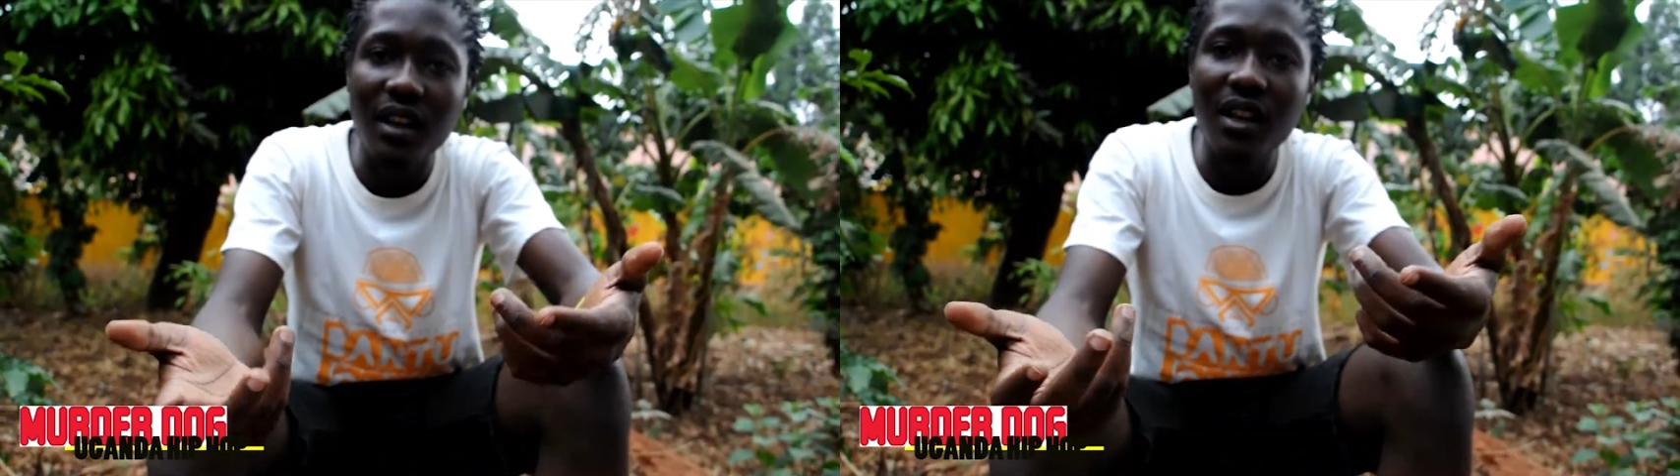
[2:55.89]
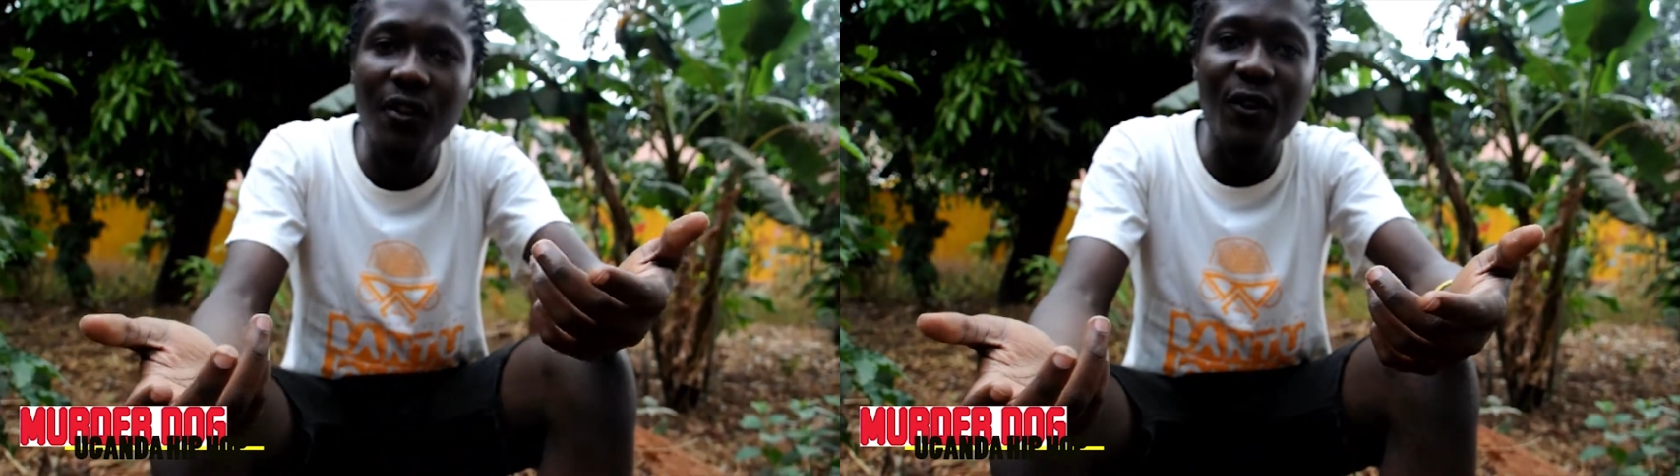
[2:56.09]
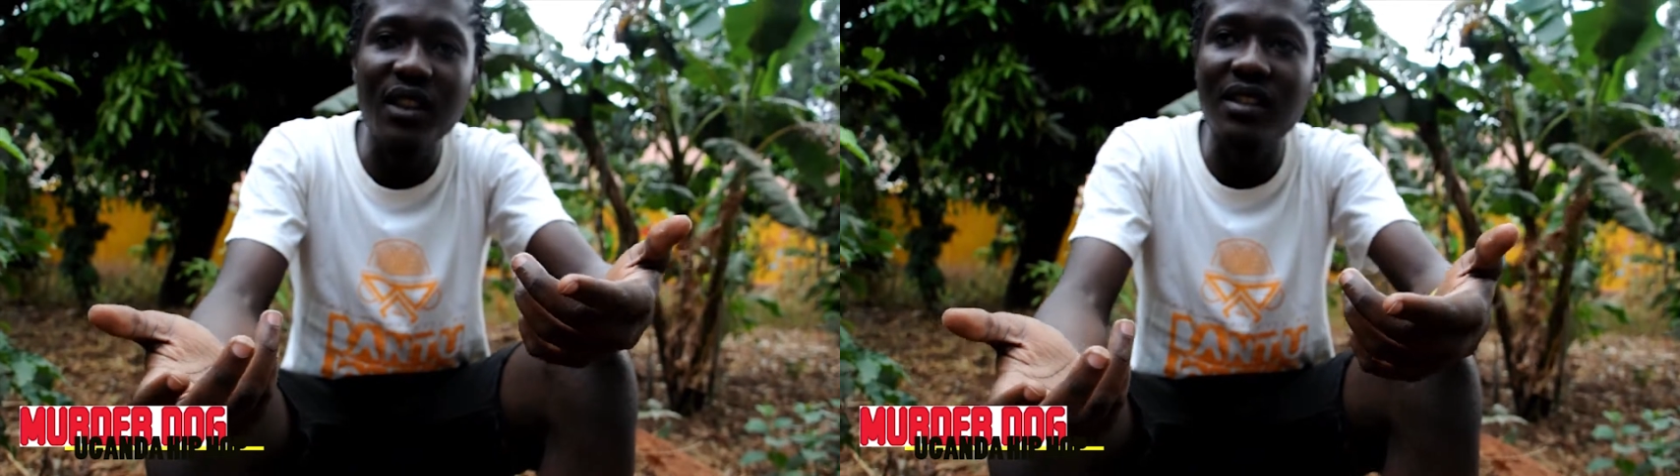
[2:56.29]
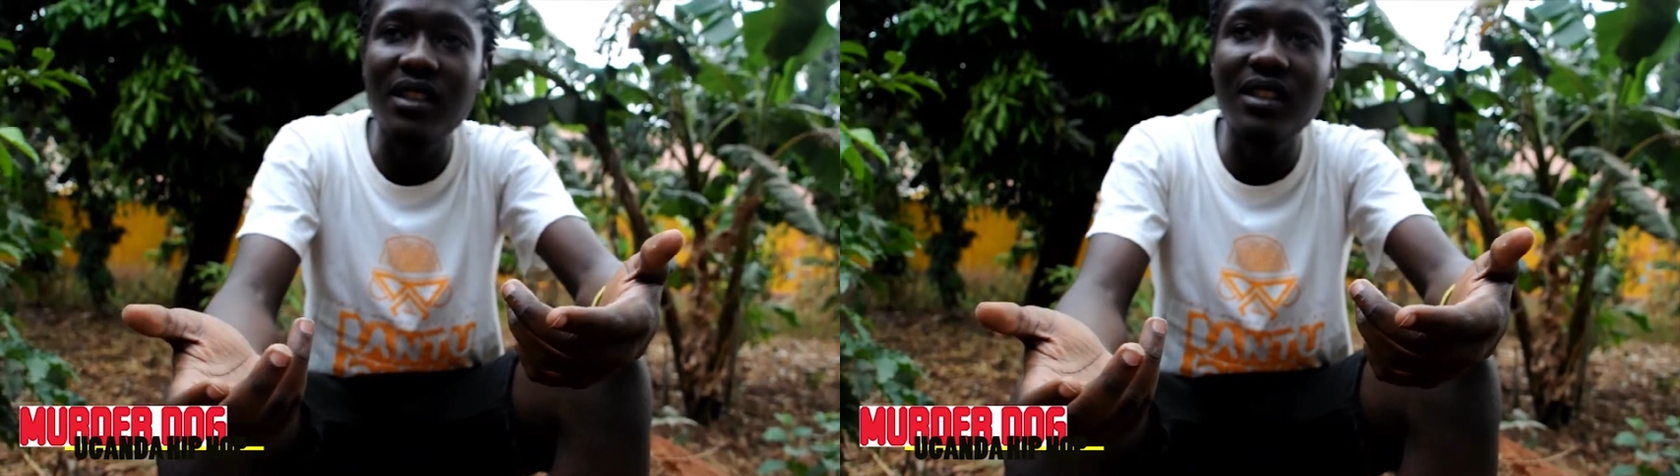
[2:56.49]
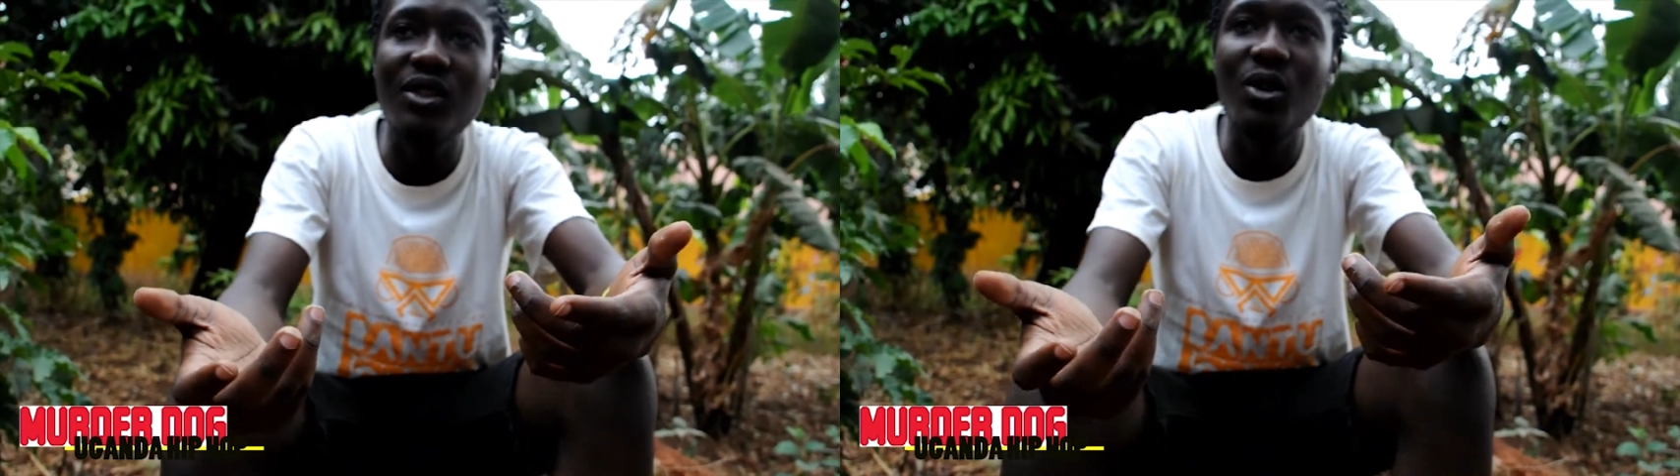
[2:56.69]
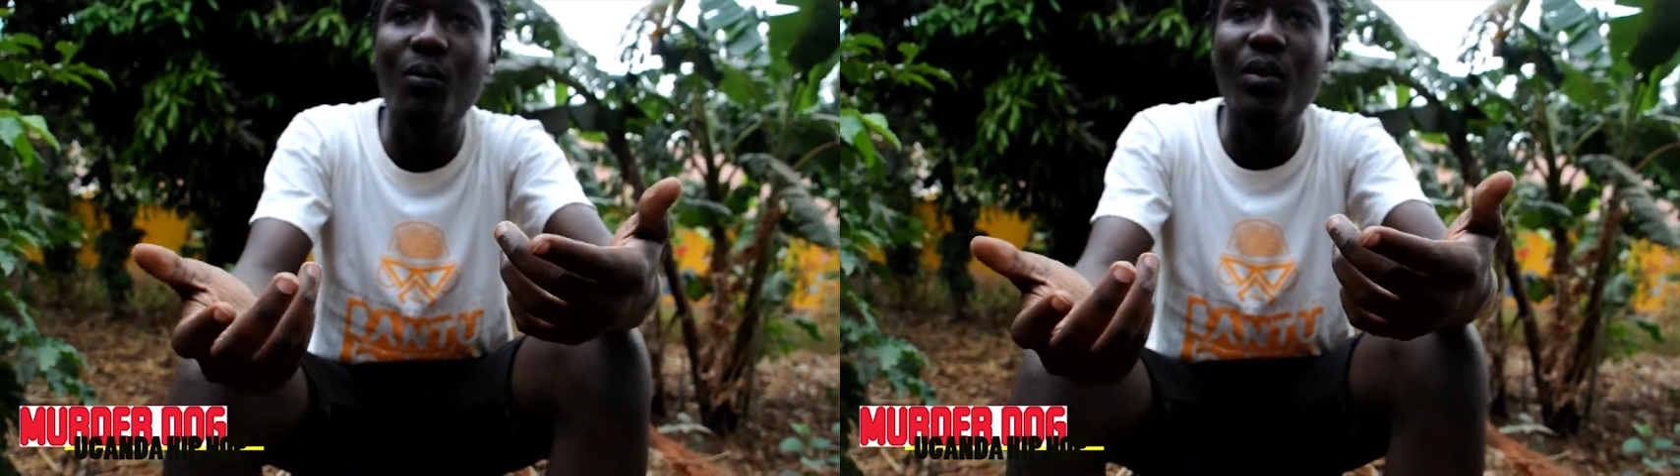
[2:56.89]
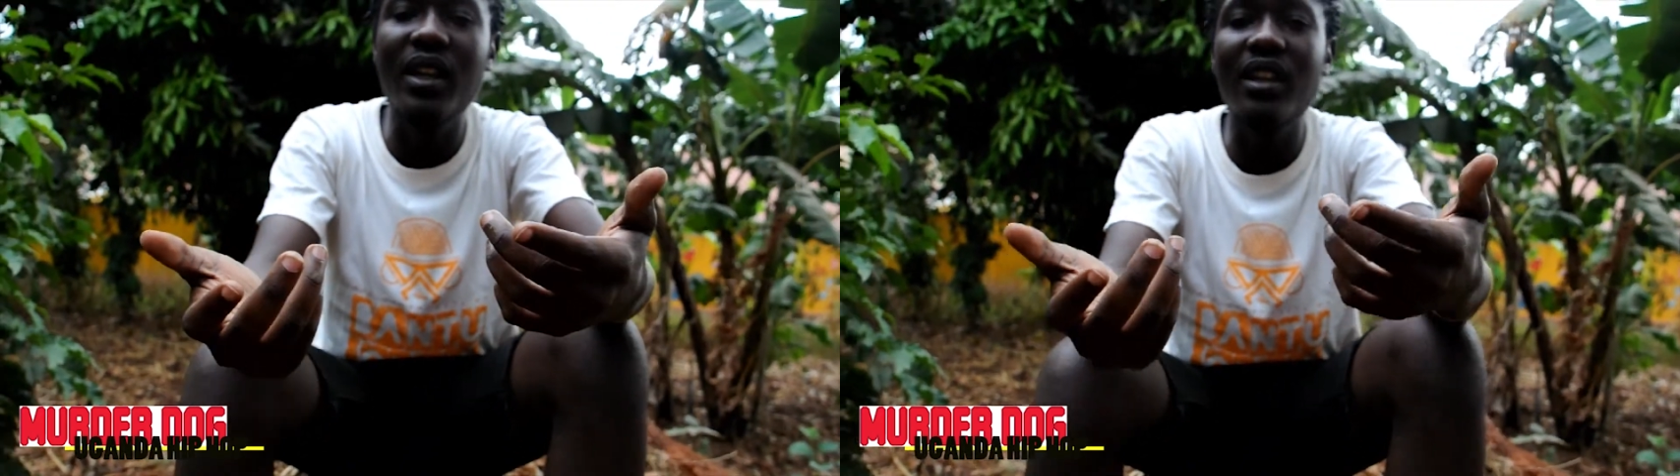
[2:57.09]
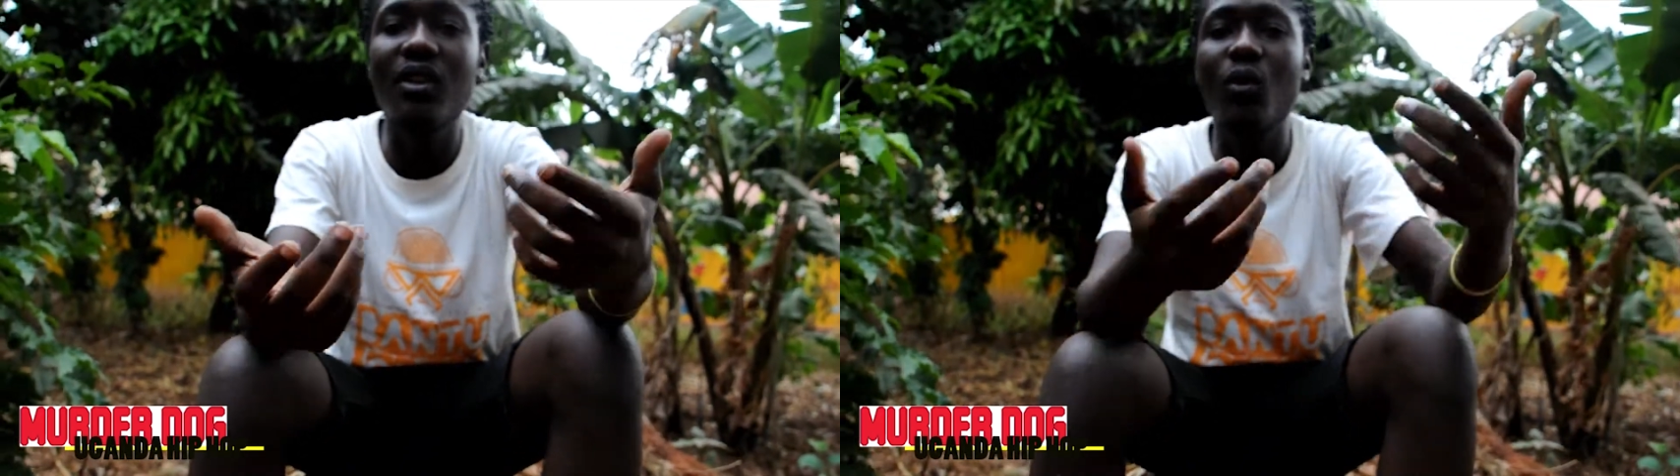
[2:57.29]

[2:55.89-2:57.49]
difference is you're bringing